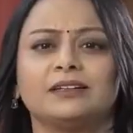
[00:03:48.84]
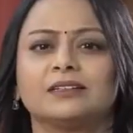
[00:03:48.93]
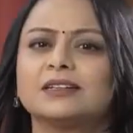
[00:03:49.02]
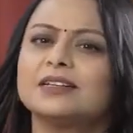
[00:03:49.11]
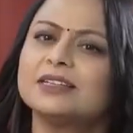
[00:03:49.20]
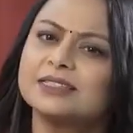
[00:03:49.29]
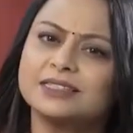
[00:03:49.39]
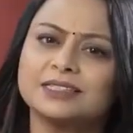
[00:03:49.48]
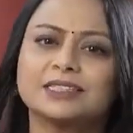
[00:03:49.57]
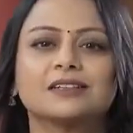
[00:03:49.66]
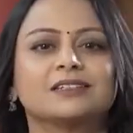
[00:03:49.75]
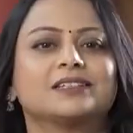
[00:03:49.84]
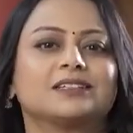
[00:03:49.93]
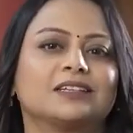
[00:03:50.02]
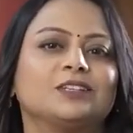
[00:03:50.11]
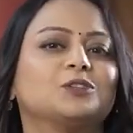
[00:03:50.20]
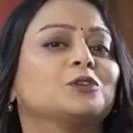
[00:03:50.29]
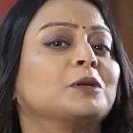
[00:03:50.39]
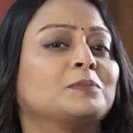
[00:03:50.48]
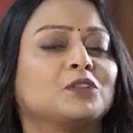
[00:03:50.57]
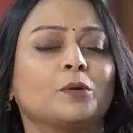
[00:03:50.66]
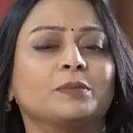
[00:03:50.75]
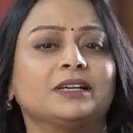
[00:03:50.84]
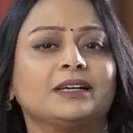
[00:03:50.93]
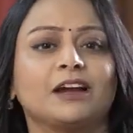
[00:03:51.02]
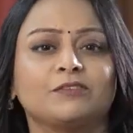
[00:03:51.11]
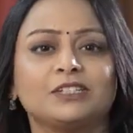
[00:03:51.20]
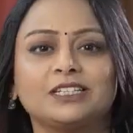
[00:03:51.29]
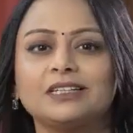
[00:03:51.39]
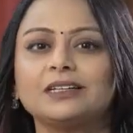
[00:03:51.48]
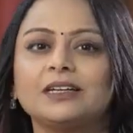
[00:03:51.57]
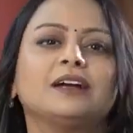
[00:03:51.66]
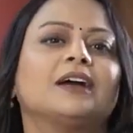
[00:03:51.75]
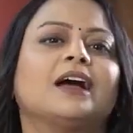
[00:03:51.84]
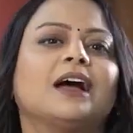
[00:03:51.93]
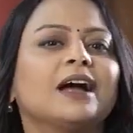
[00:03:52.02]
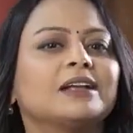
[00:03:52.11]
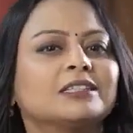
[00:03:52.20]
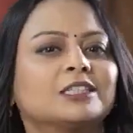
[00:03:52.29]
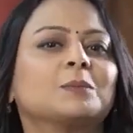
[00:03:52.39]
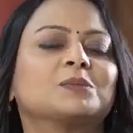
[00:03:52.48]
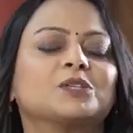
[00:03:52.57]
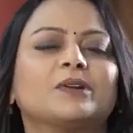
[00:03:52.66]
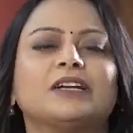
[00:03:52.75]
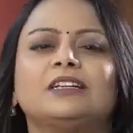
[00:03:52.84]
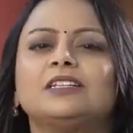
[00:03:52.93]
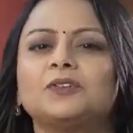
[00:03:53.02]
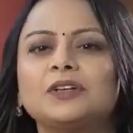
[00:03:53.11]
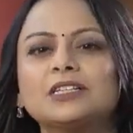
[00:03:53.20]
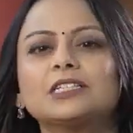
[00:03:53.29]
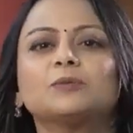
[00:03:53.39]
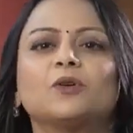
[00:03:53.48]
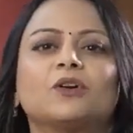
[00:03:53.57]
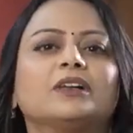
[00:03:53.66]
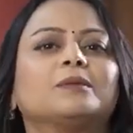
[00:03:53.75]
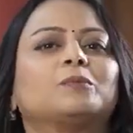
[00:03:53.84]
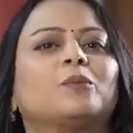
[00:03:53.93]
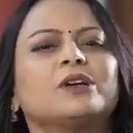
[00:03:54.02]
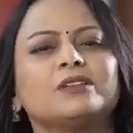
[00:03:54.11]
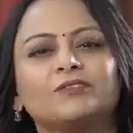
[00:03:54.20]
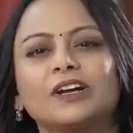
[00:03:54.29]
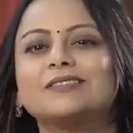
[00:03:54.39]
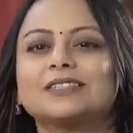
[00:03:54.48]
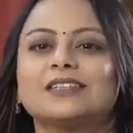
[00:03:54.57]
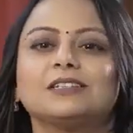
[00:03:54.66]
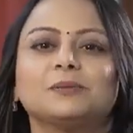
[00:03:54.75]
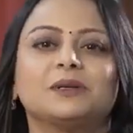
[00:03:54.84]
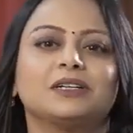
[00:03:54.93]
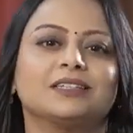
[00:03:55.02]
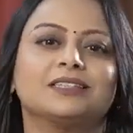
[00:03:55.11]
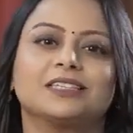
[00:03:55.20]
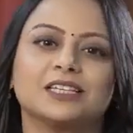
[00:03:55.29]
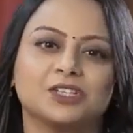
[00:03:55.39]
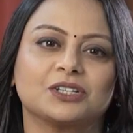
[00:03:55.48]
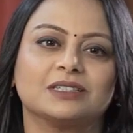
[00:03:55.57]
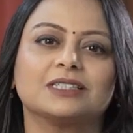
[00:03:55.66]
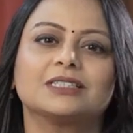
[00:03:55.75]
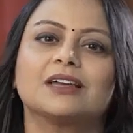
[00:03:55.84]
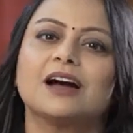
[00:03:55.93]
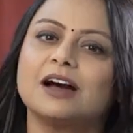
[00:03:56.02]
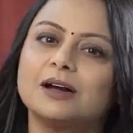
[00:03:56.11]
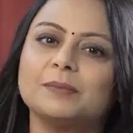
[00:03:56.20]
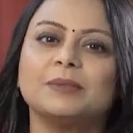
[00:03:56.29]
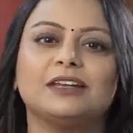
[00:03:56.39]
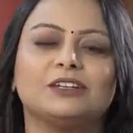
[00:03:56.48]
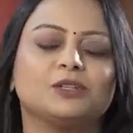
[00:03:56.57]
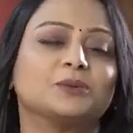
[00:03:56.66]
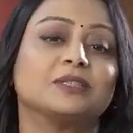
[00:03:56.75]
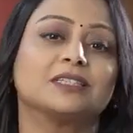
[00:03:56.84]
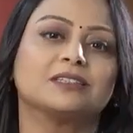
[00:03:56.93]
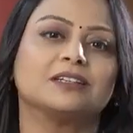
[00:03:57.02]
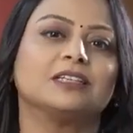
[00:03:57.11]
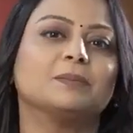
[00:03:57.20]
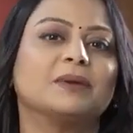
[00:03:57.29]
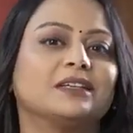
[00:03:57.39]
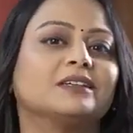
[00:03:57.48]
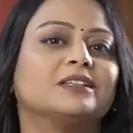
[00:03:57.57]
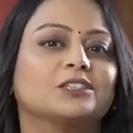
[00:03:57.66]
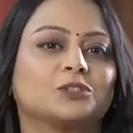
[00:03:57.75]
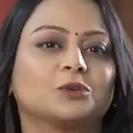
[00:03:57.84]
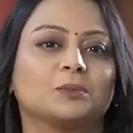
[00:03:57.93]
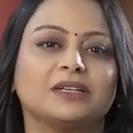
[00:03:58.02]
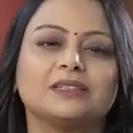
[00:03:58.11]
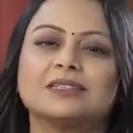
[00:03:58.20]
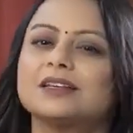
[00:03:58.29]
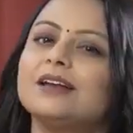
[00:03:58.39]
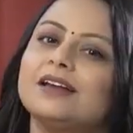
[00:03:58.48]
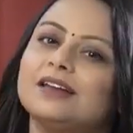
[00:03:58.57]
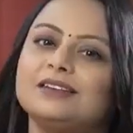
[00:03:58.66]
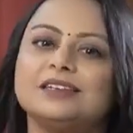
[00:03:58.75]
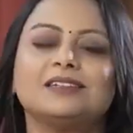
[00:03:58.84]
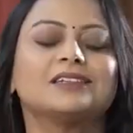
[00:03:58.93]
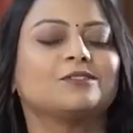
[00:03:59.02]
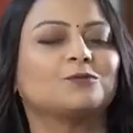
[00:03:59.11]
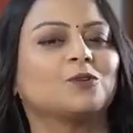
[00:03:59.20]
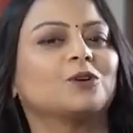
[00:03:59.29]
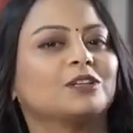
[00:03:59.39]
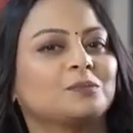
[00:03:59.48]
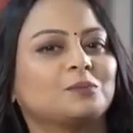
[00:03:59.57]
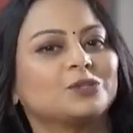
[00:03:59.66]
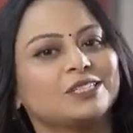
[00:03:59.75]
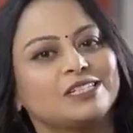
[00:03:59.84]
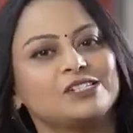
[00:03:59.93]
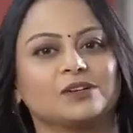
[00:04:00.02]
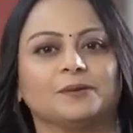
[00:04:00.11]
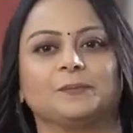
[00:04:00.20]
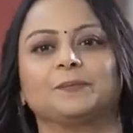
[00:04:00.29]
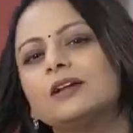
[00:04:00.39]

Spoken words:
end is inserted into the abdominal cavity, and subsequently 3 small 0.5 centimeter incisions are made to insert the medical instruments needed for the procedure.